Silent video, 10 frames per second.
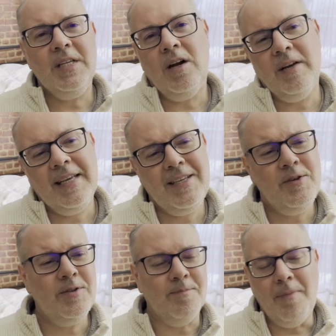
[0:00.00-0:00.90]
you know, he
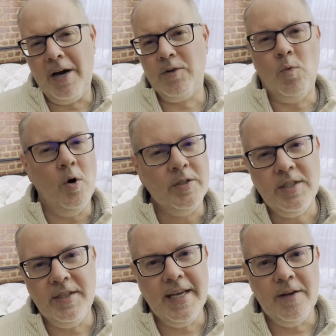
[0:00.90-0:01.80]
used modern words
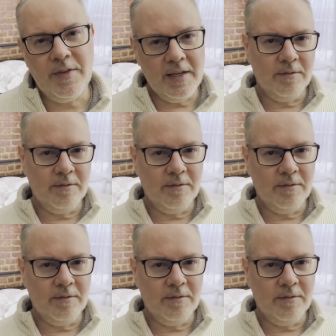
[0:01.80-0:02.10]
in there.